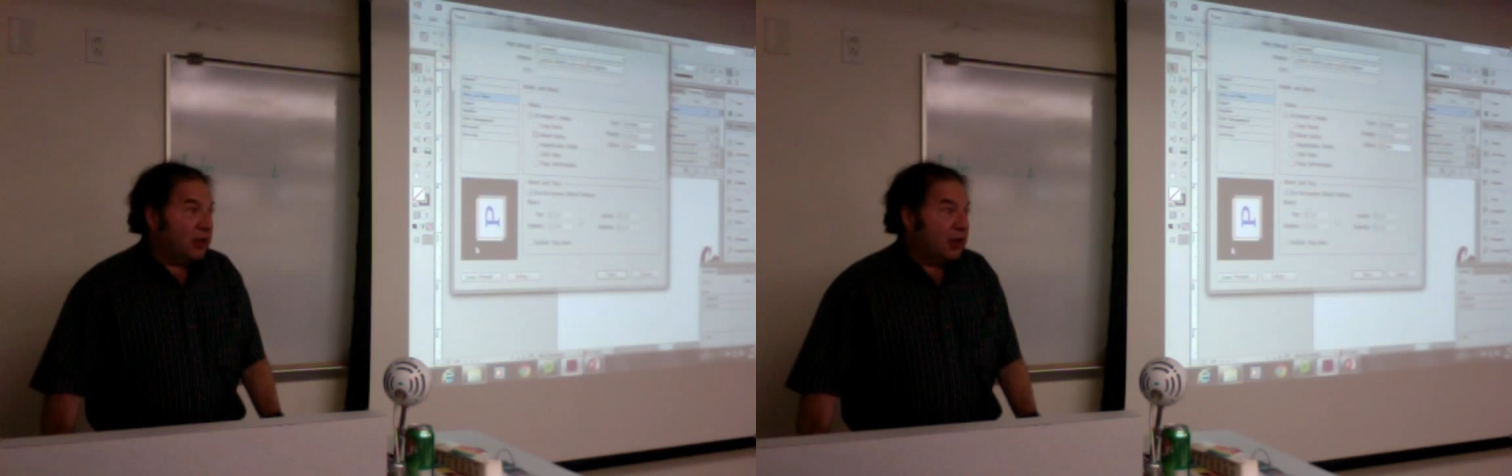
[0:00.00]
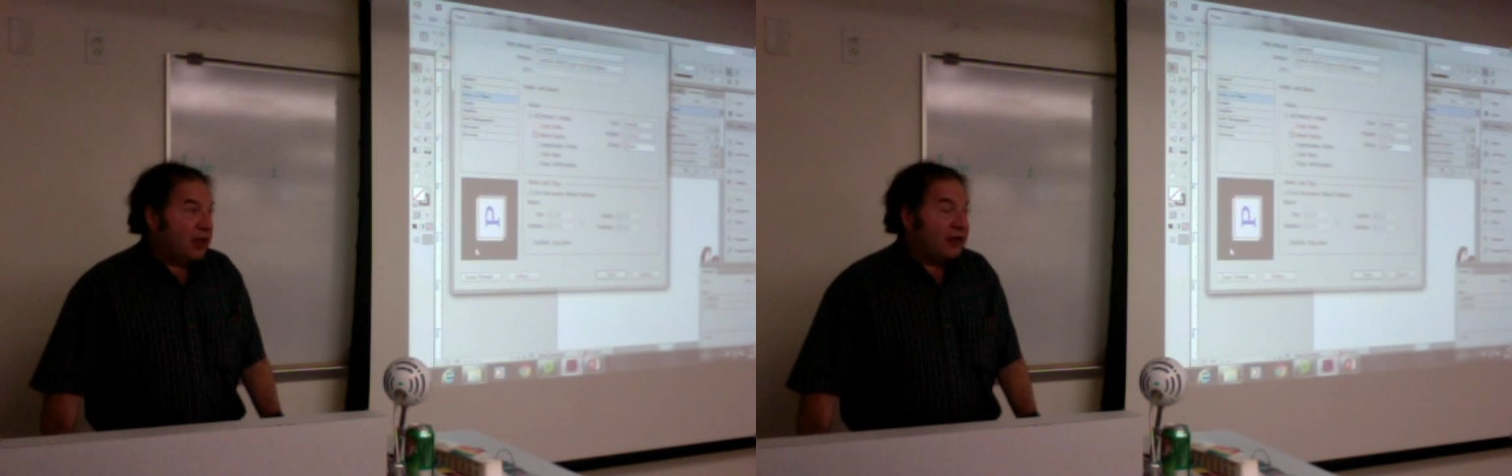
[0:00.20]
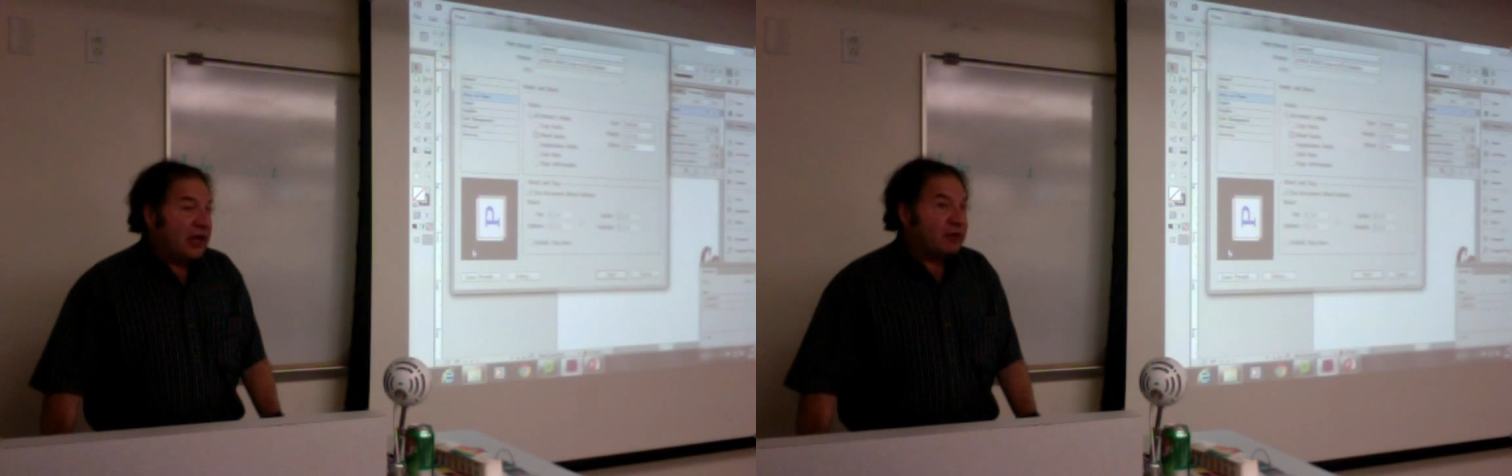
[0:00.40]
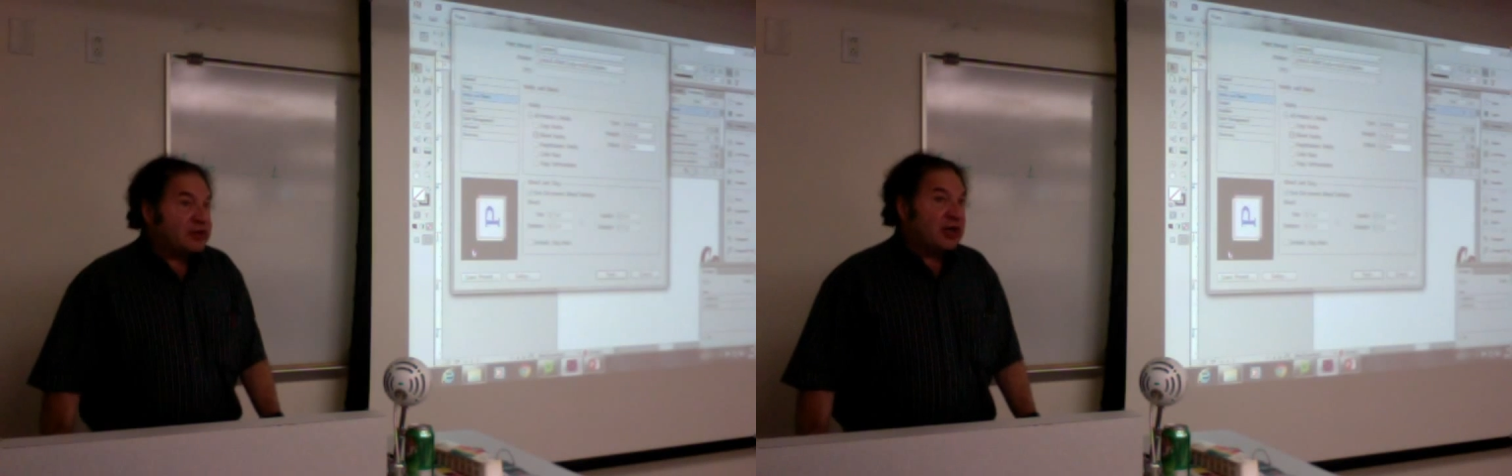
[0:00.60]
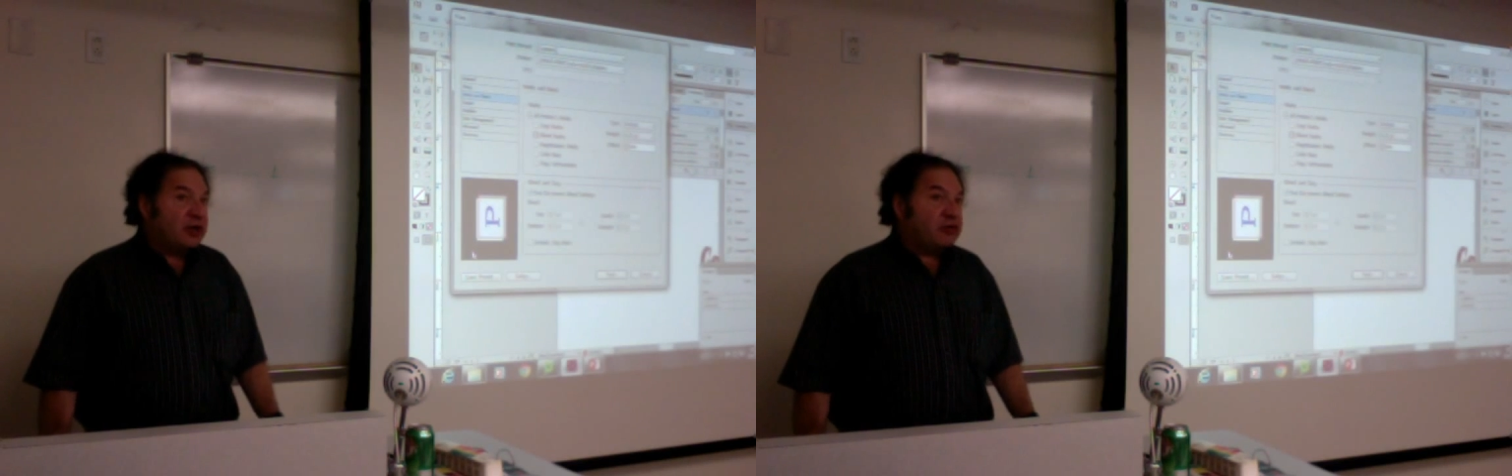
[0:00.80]
And now it's
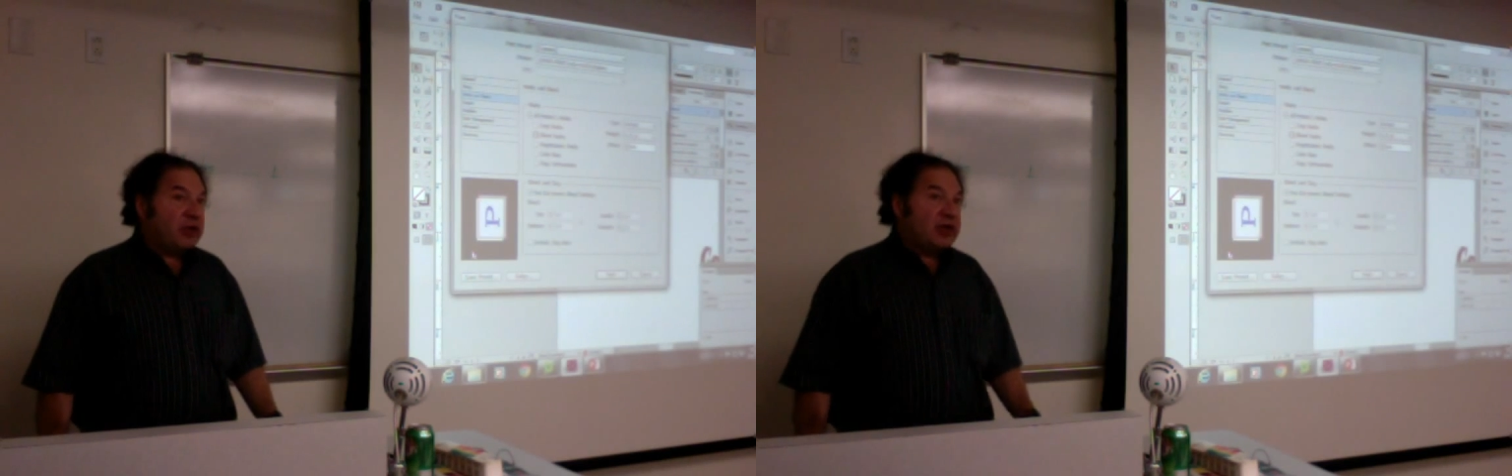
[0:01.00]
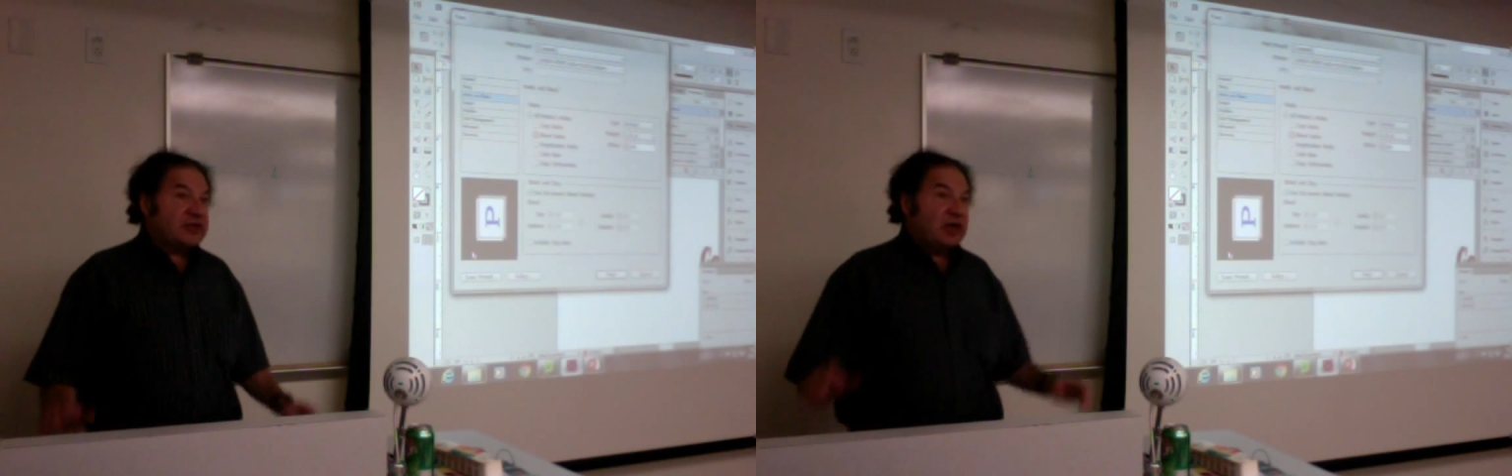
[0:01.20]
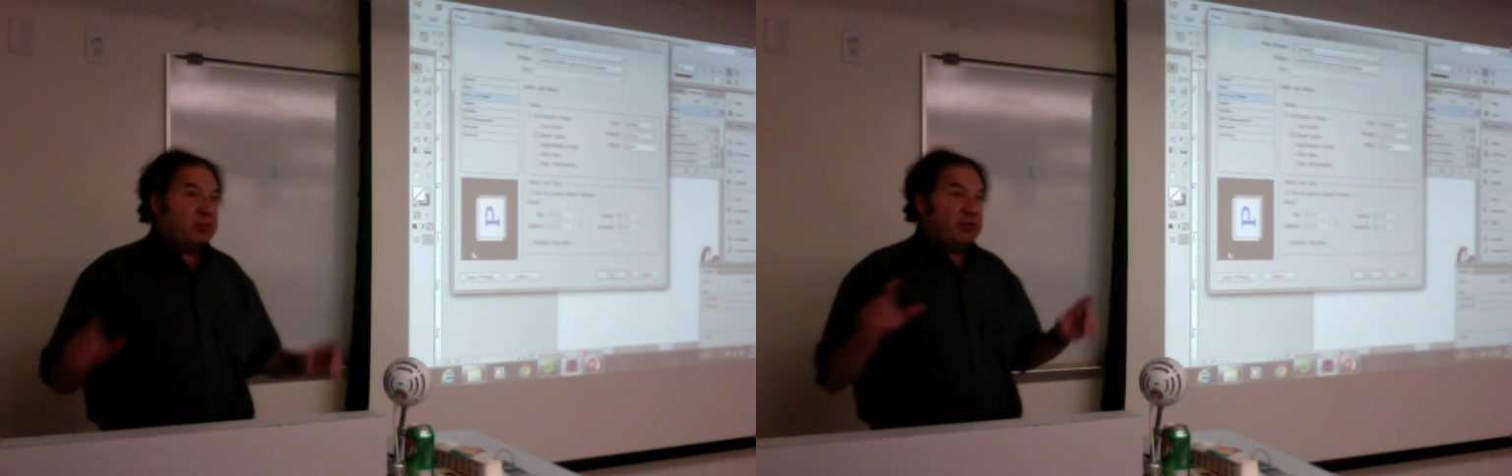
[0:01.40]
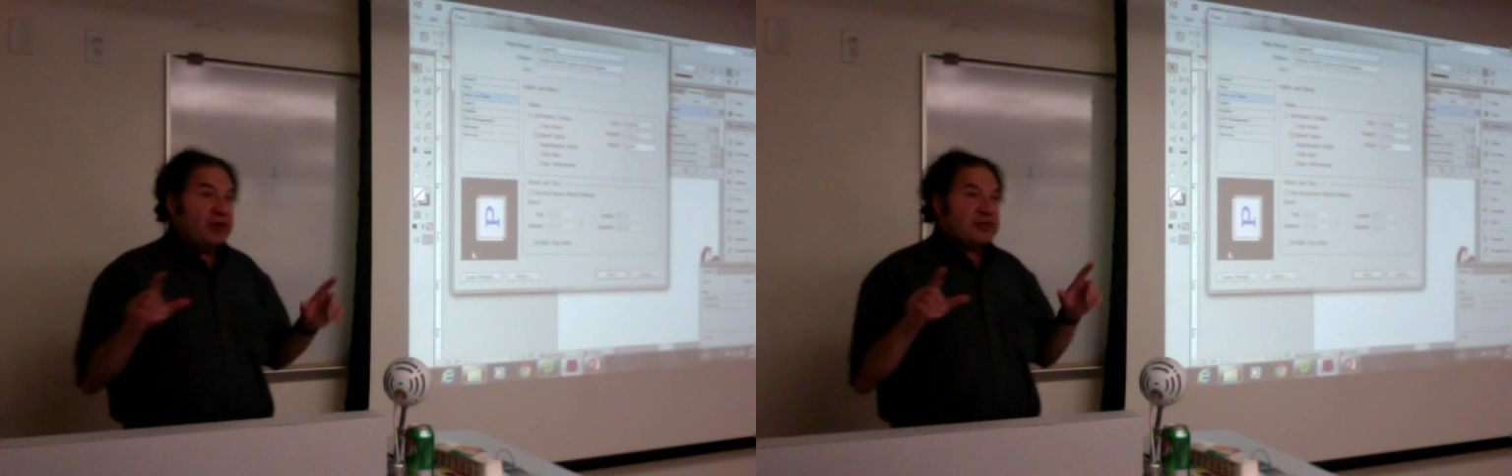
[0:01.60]
going to print